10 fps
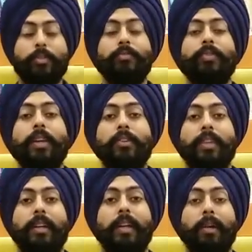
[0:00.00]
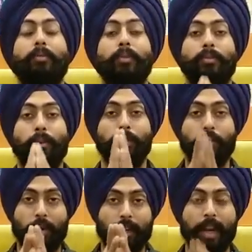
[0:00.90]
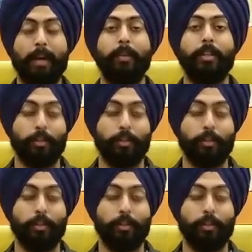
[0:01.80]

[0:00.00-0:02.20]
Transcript: of videos that are helpful for your academics.